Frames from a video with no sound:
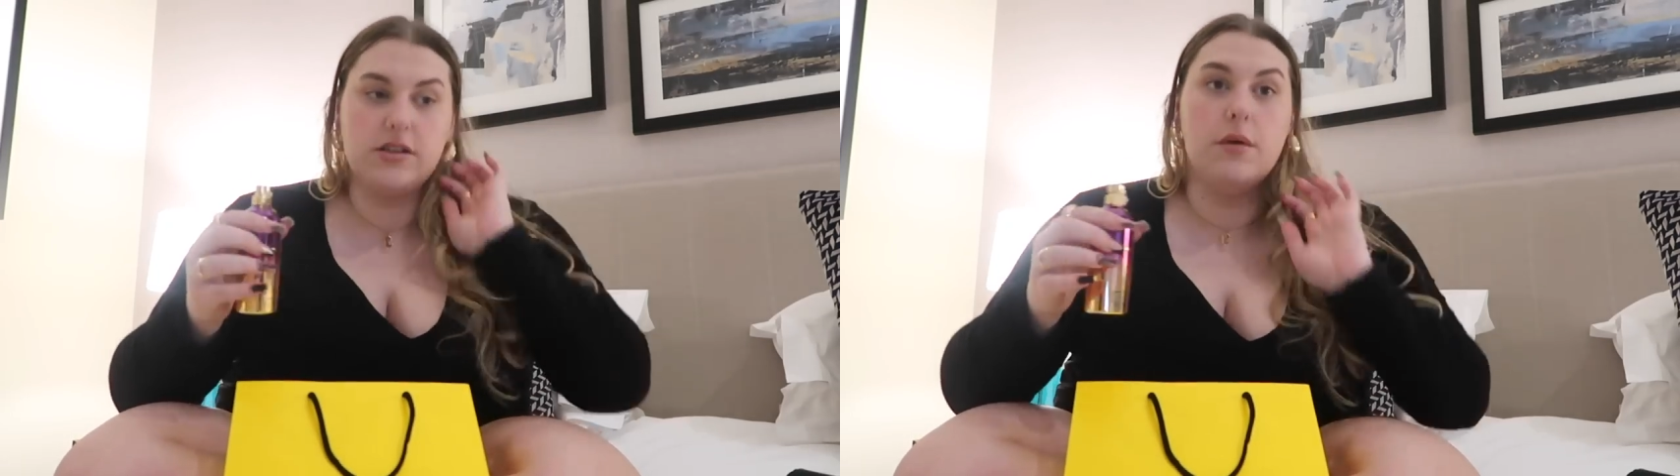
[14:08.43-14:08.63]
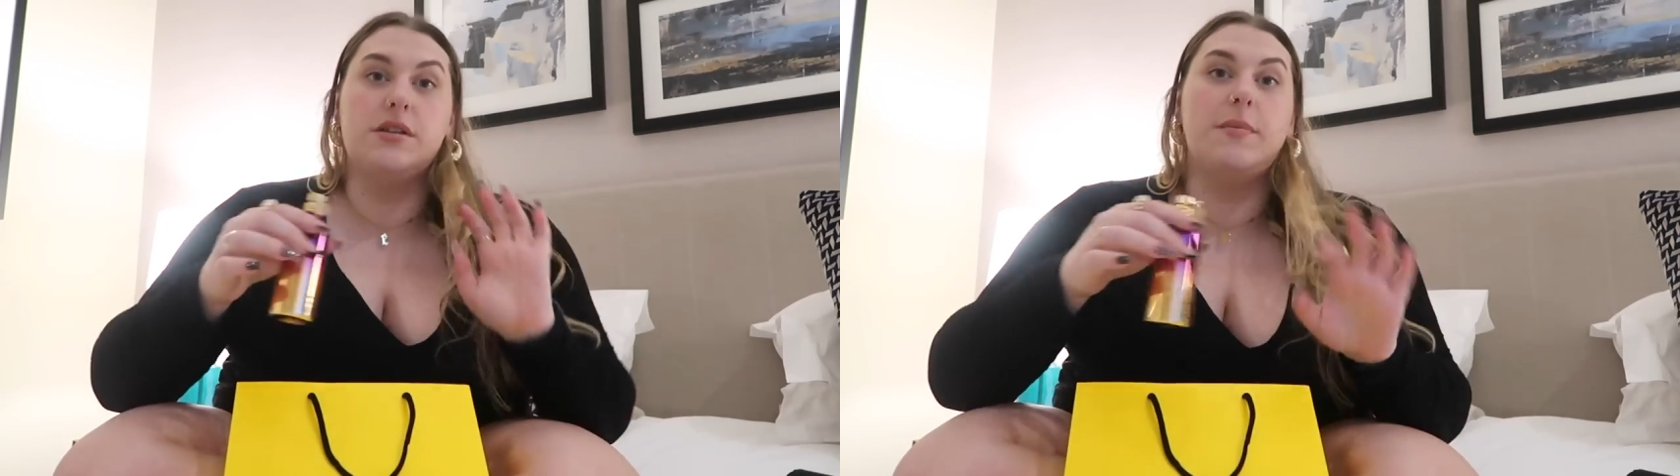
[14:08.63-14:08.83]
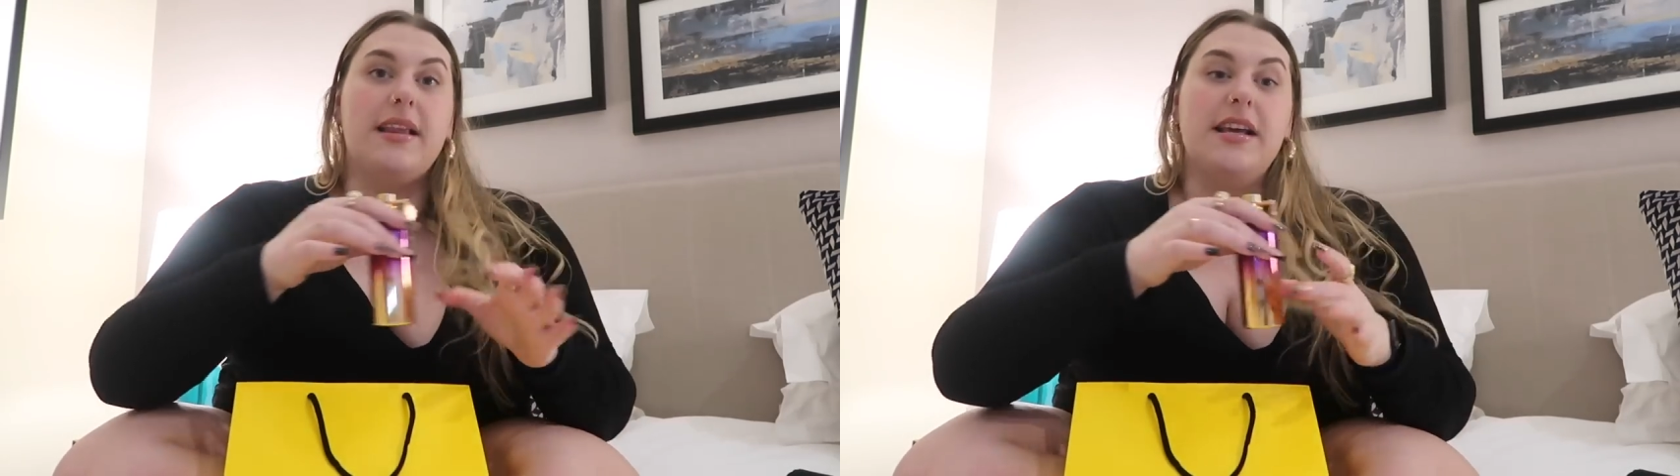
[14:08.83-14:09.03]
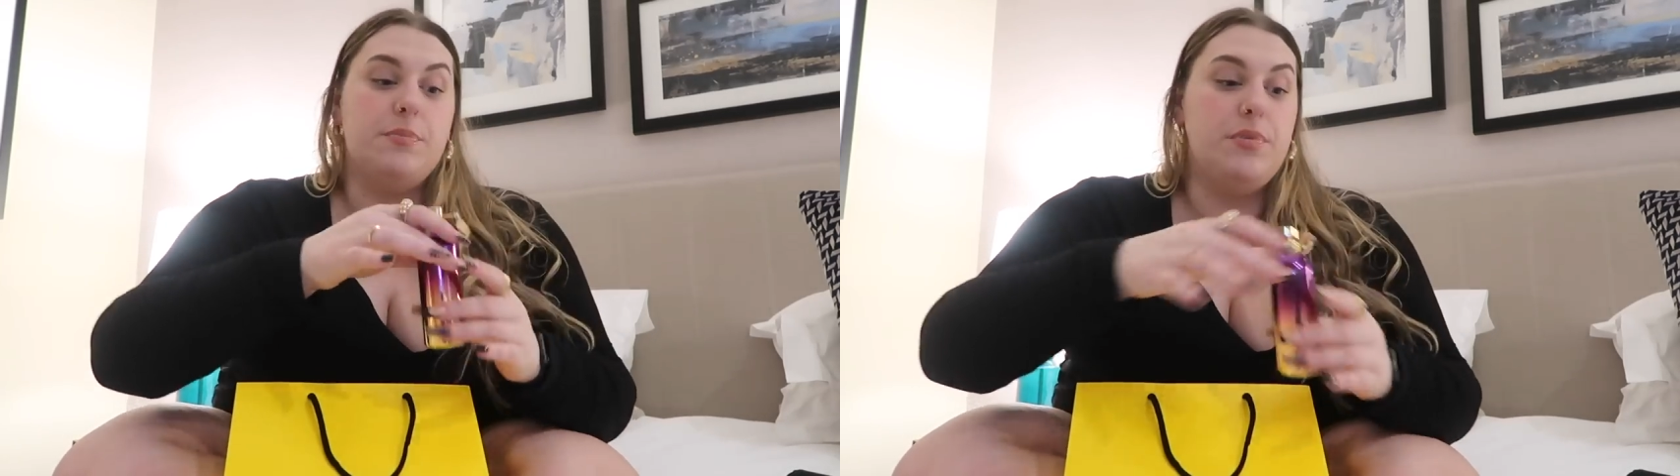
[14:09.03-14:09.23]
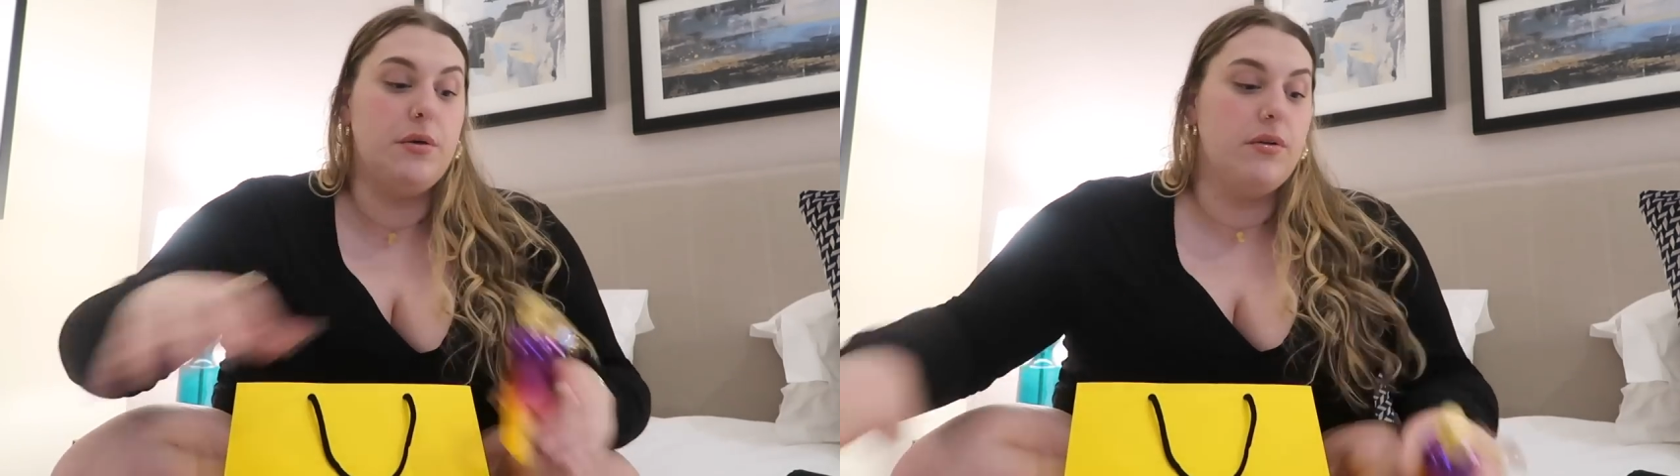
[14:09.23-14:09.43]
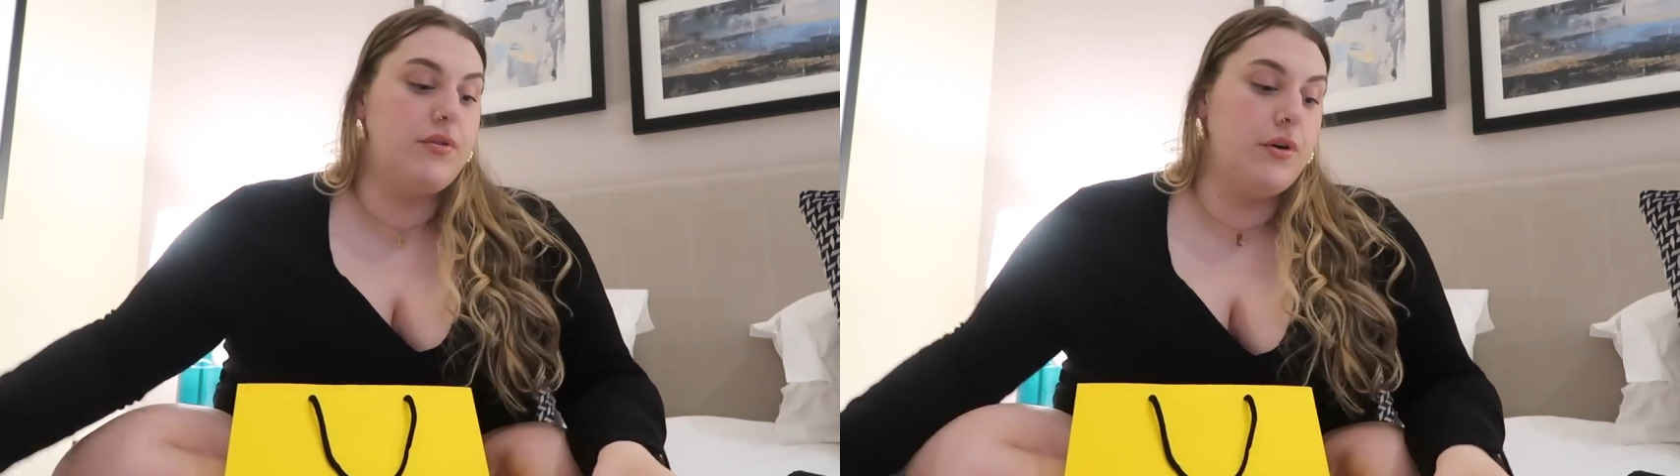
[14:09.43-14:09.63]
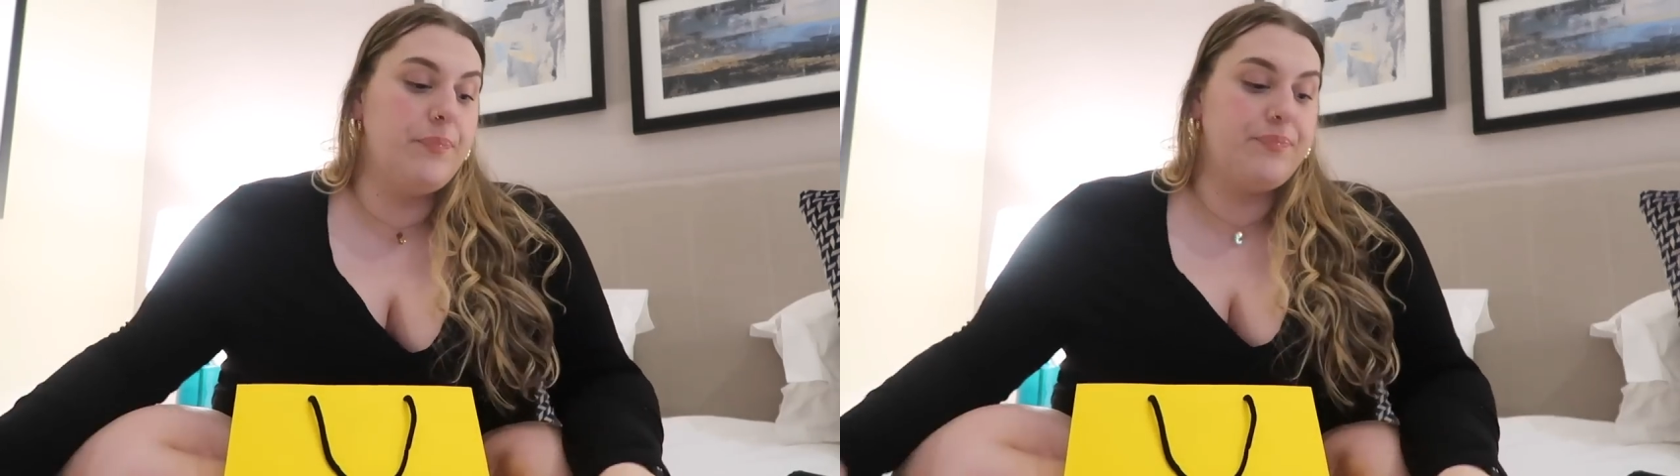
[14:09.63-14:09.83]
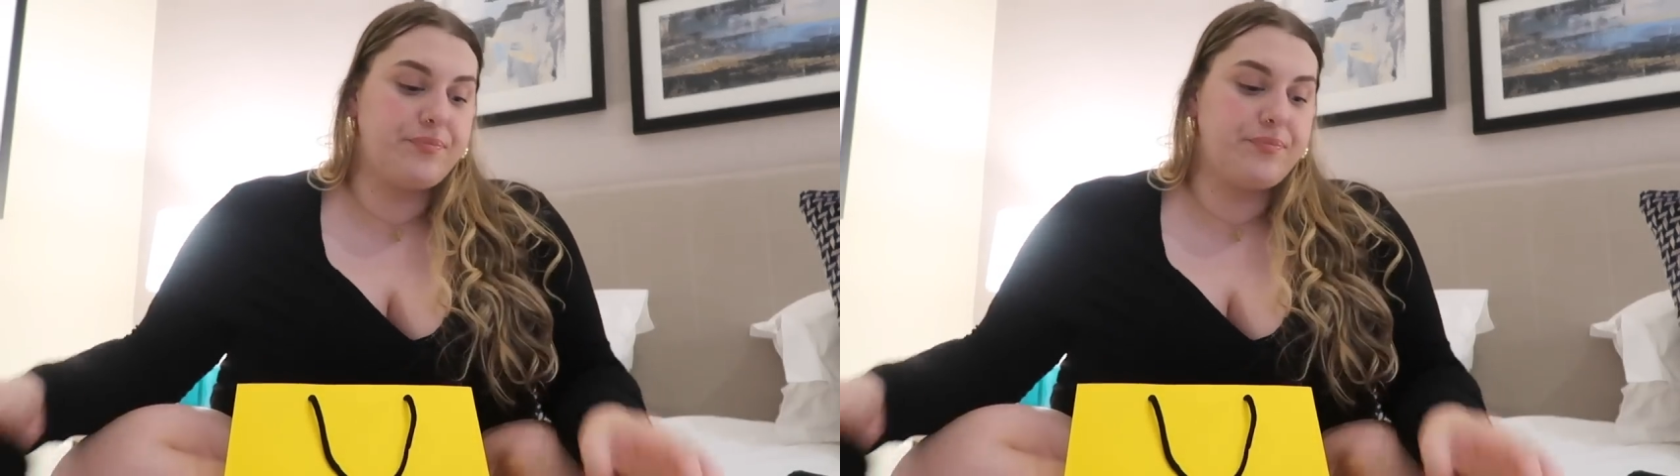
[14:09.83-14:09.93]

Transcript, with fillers: go and smell it. It's beautiful.